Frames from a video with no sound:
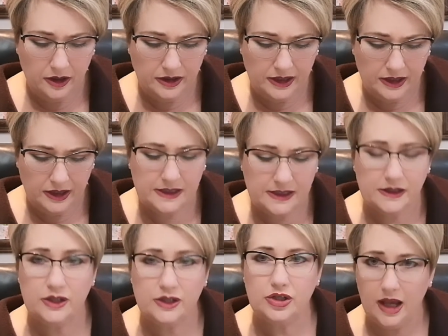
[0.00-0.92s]
these
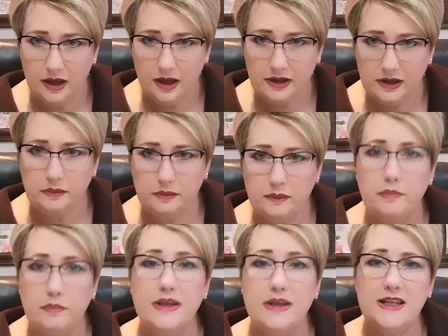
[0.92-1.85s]

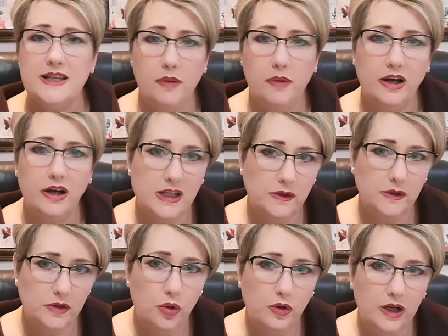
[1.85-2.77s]
business partners were
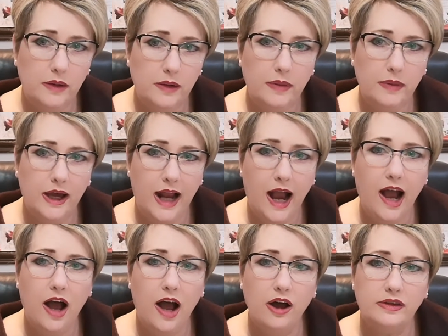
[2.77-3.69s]
talking about
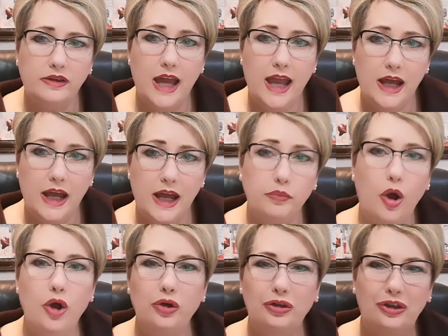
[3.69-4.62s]
how they had
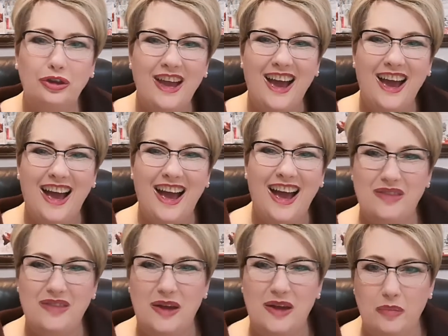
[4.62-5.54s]
both,
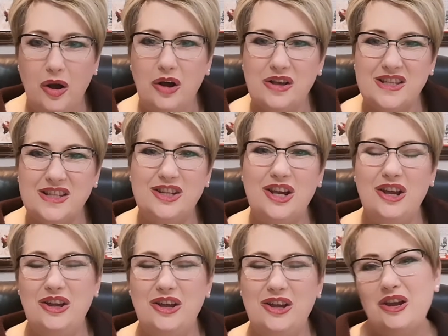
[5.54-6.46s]
they'd passed
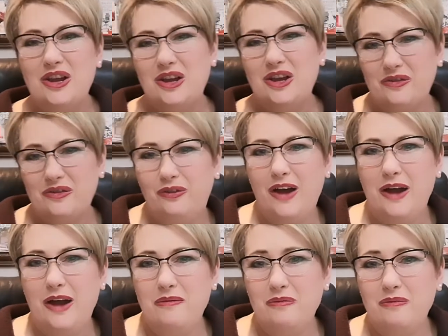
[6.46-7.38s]

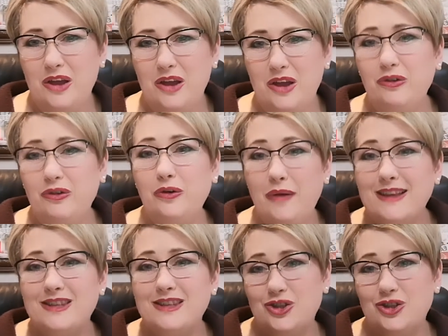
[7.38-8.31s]

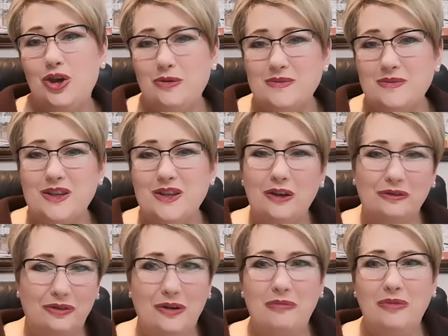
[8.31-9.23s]
influenza germs on
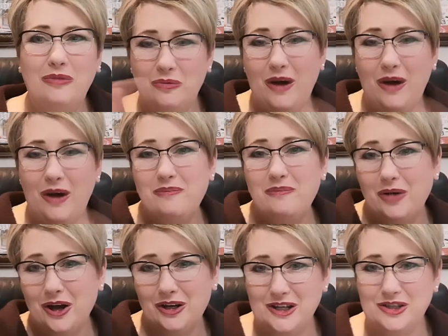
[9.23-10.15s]
from the one
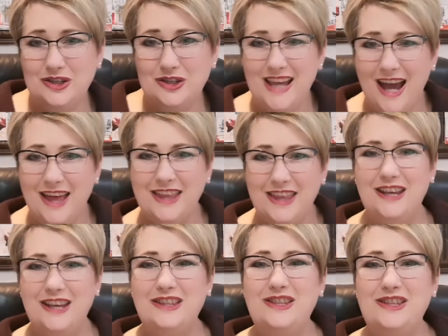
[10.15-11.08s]
partner to the
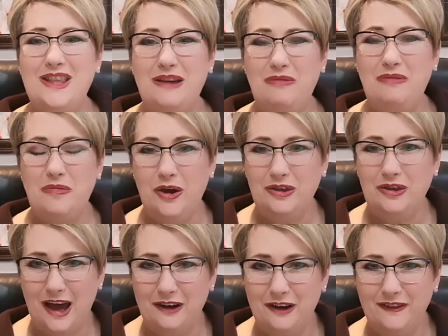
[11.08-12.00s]
other, so they were both
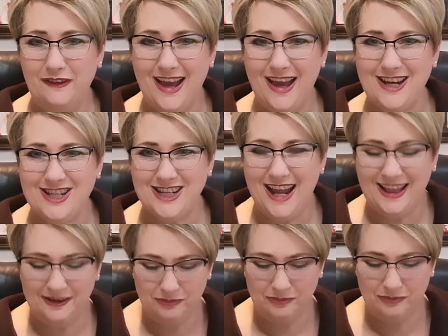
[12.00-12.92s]
out of action
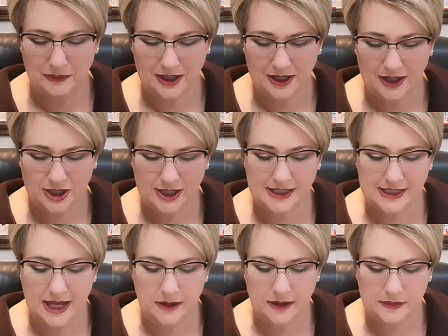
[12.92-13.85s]
at pretty much at the
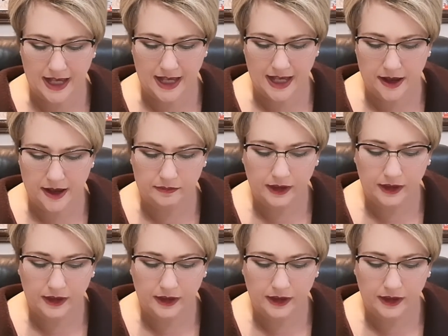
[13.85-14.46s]
same time.